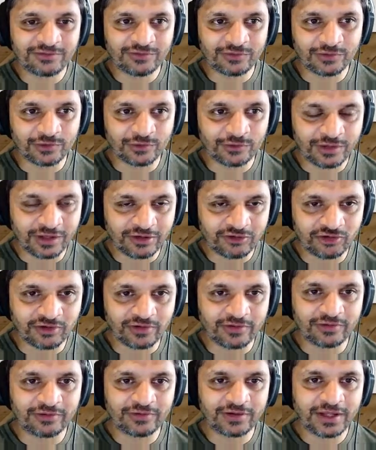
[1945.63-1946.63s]
so the rotation
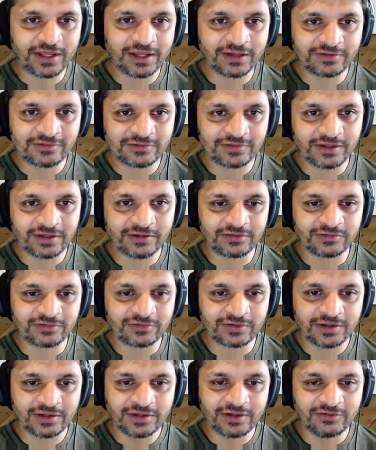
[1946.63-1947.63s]
around x
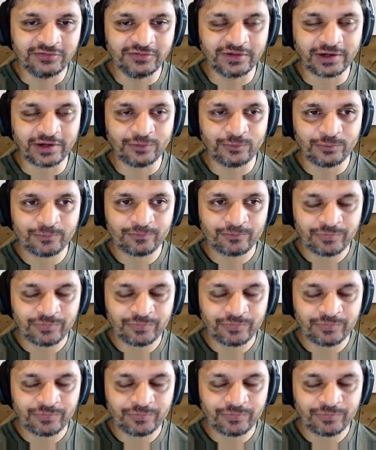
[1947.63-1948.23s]
is 0.